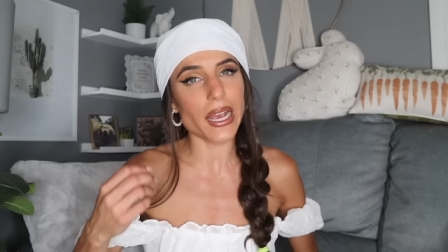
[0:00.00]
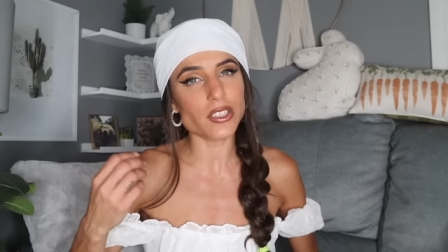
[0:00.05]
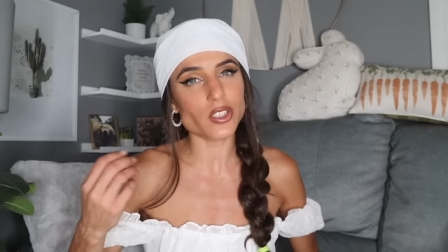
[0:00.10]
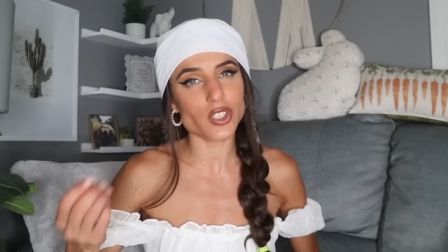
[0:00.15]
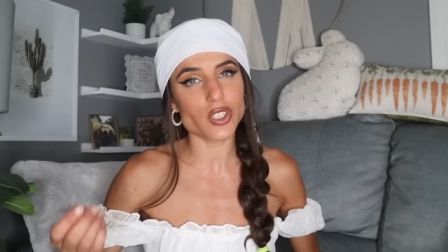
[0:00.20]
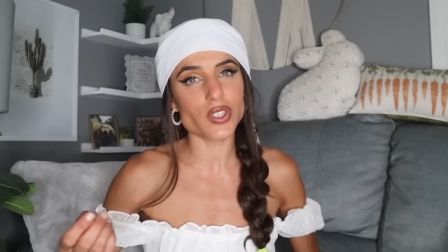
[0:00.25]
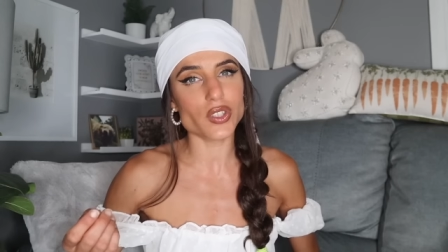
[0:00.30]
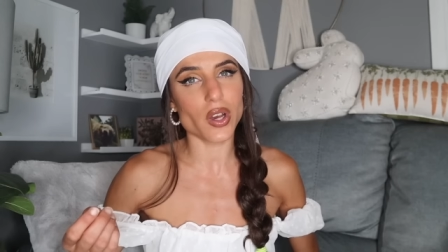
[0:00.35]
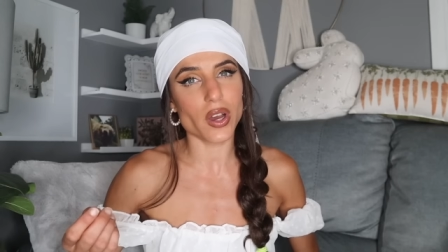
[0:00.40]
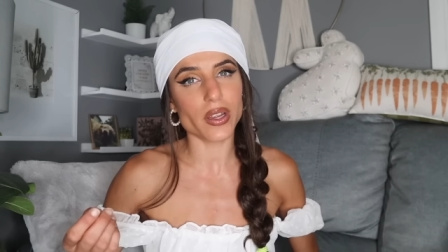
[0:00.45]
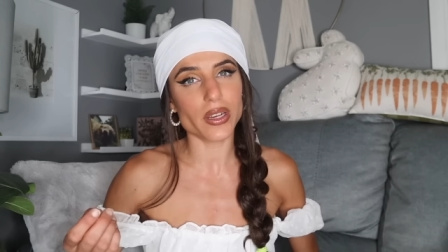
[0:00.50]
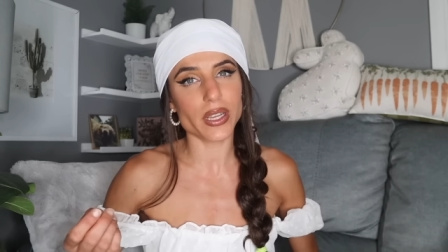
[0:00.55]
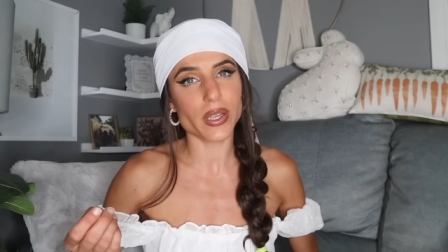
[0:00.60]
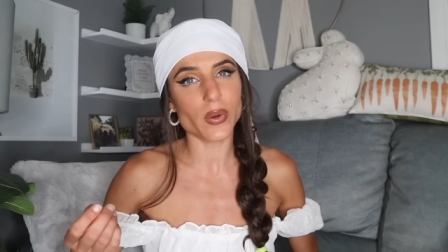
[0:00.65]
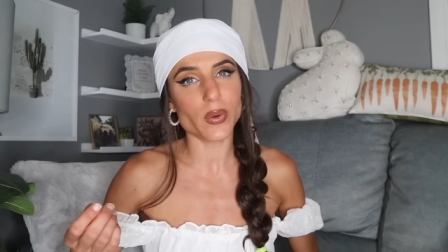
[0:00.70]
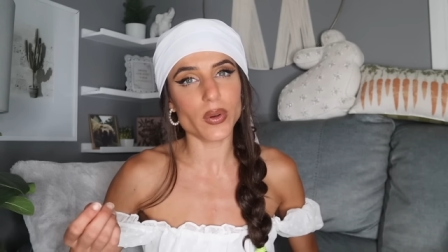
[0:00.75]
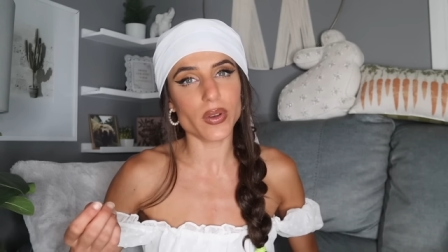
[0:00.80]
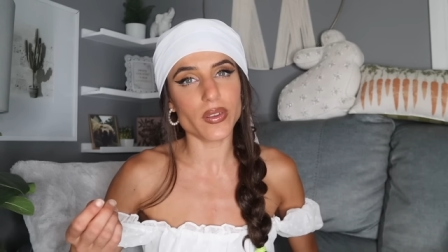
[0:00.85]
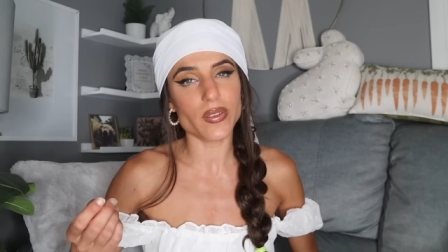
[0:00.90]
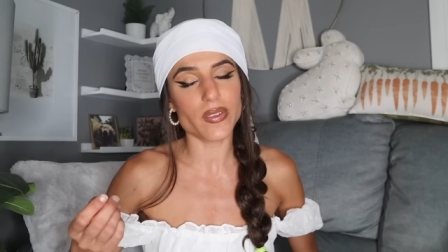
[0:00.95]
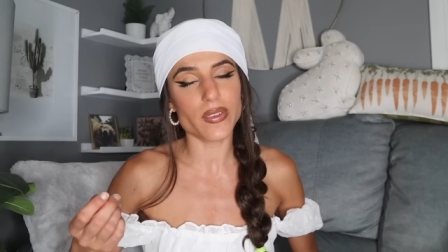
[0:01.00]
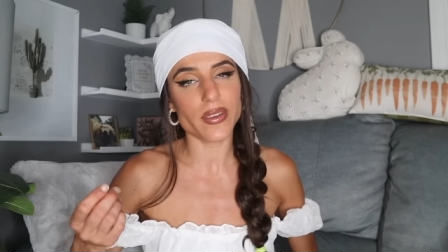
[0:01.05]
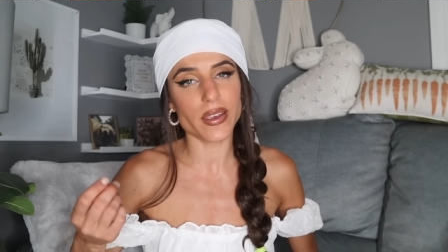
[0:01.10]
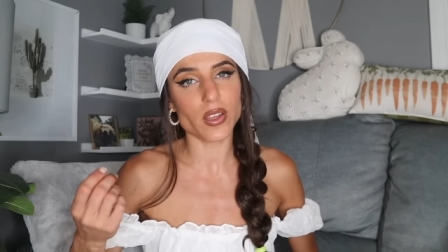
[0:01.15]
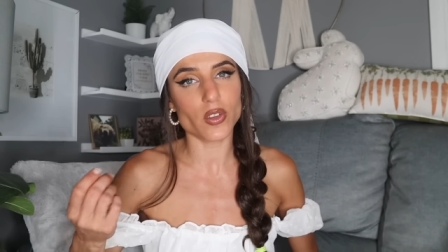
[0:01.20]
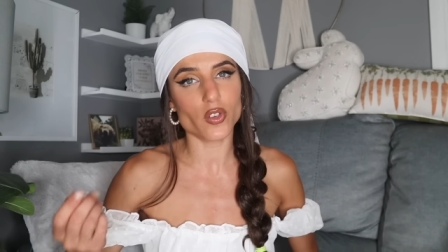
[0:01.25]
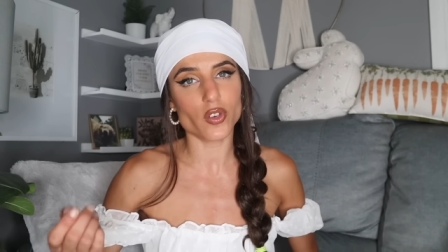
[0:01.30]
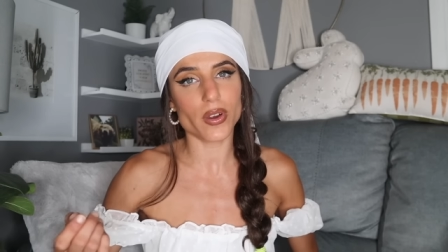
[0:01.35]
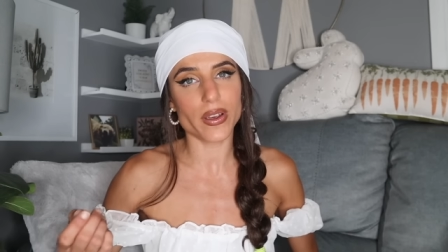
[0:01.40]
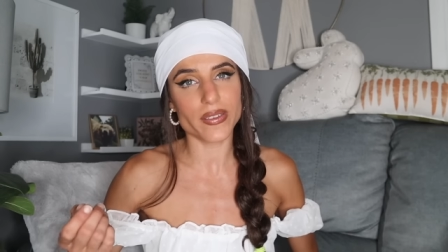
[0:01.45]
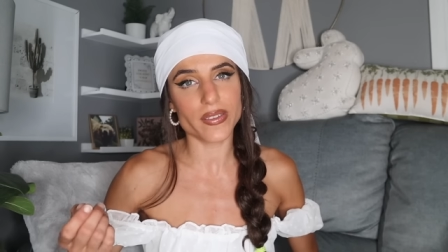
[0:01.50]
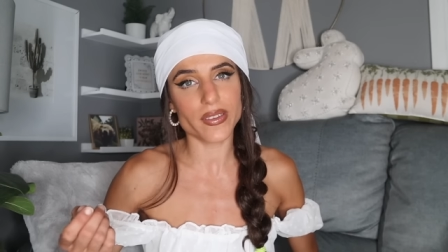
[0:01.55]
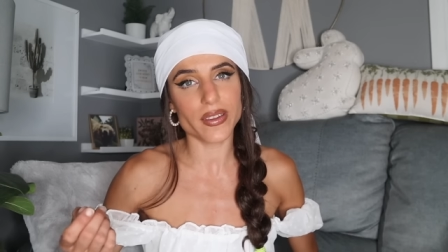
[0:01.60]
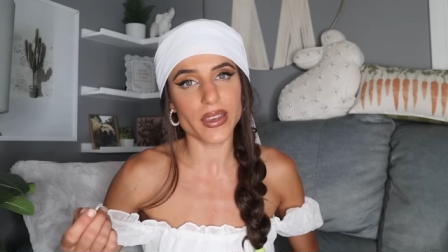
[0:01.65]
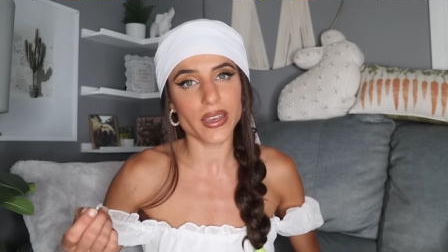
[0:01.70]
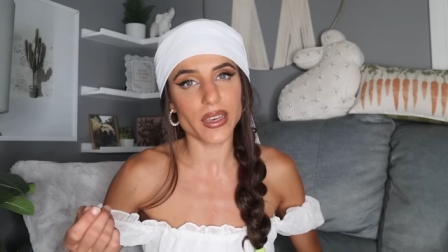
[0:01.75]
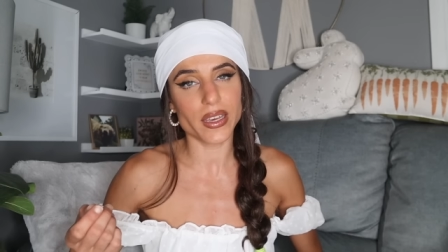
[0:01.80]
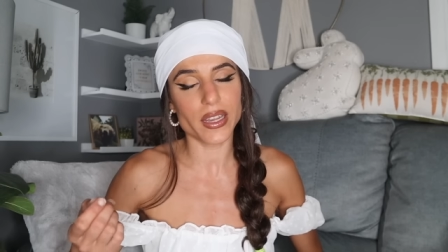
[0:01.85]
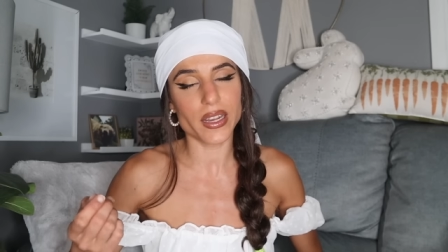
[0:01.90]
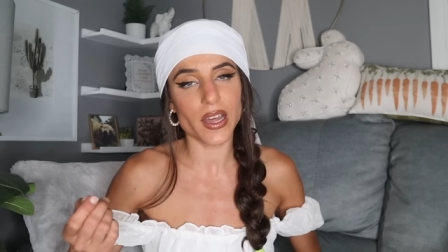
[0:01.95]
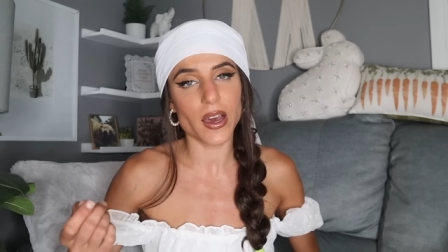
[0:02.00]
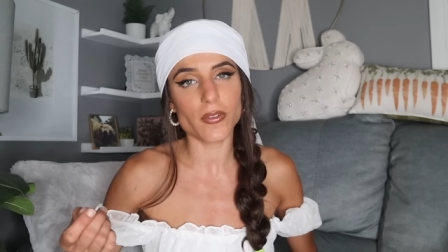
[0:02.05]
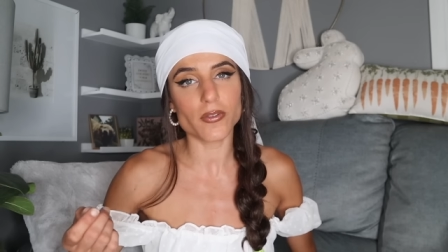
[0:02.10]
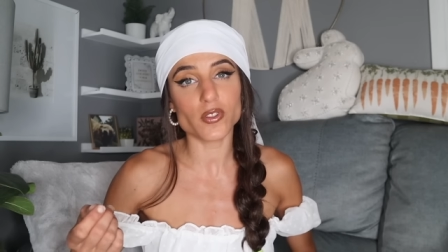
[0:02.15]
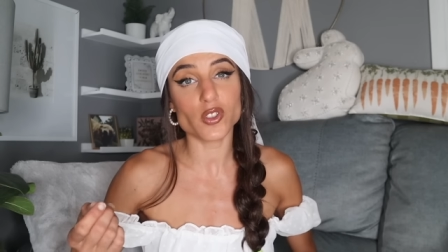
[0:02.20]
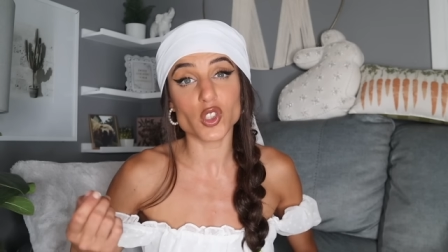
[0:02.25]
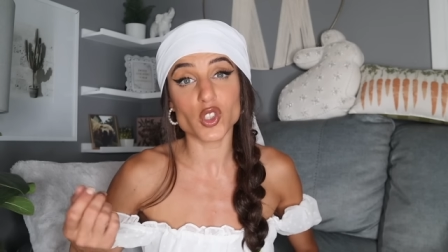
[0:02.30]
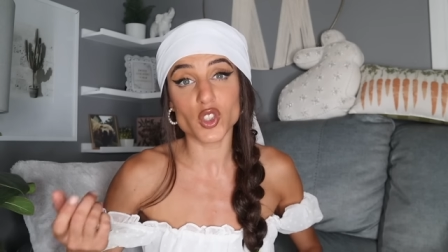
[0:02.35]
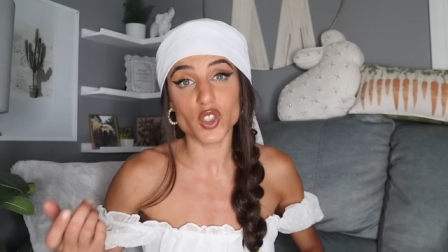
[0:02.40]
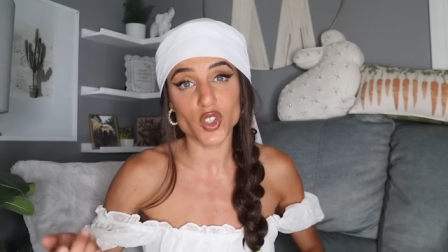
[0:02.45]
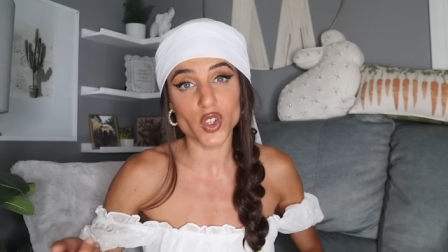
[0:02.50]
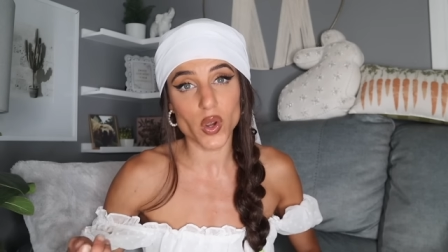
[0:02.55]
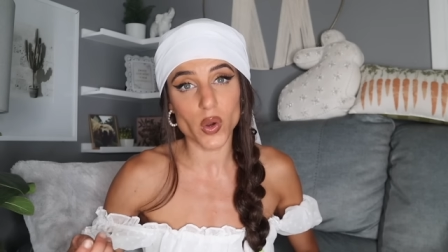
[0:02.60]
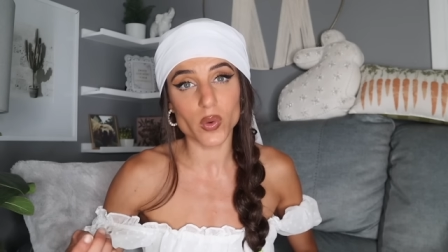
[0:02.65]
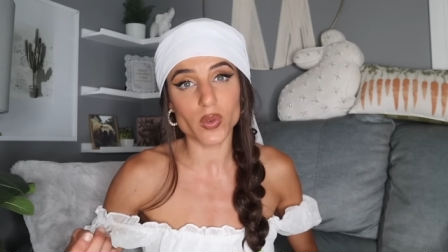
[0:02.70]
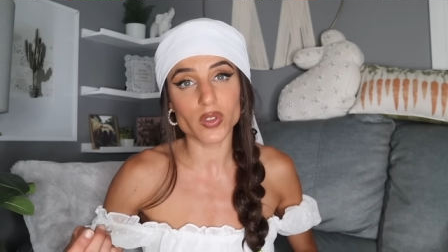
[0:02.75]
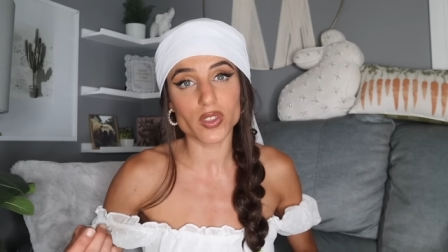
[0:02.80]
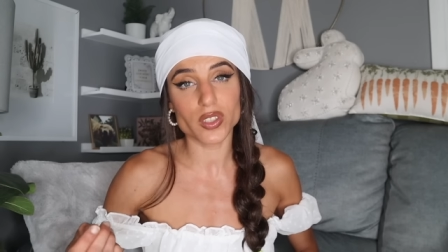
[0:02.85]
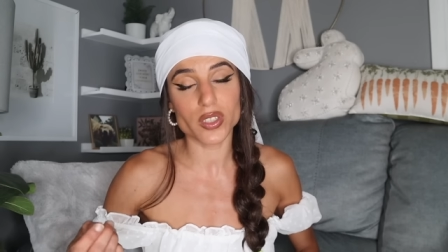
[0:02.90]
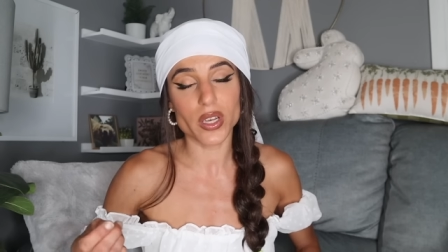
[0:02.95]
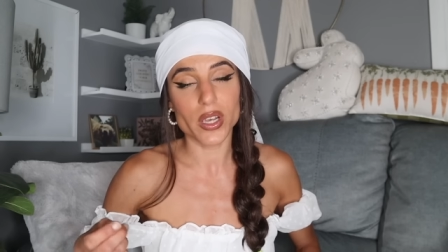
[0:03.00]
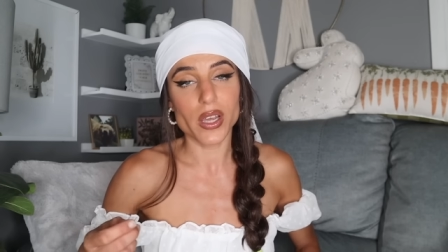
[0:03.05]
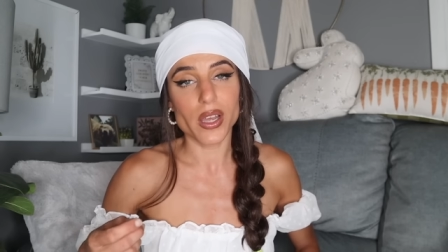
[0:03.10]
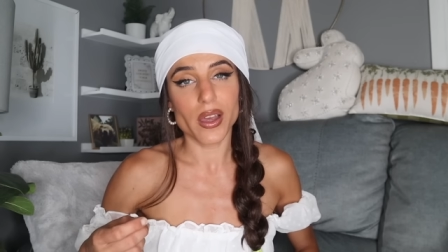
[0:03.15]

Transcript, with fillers: I just thought it was interesting enough to note